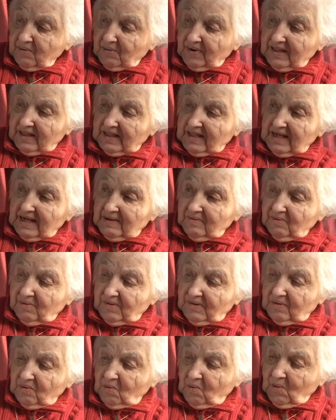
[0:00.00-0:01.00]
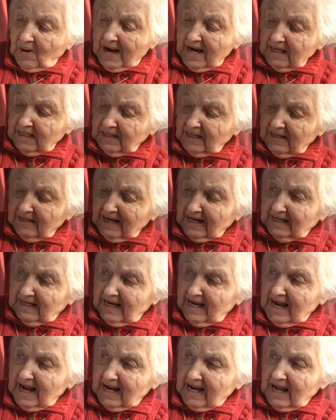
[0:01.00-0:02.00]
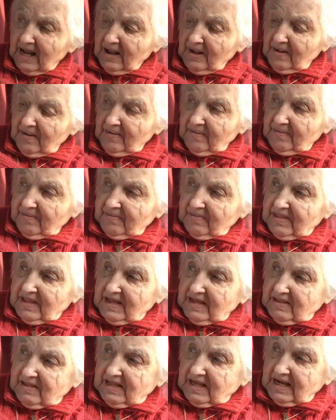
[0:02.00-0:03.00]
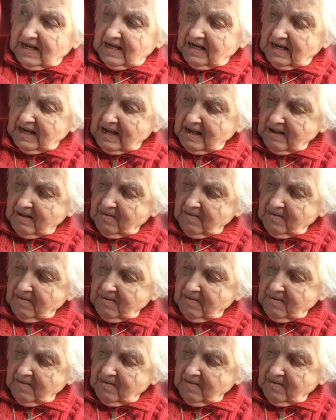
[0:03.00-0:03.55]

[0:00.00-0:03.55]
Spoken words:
with the weight on that leg, the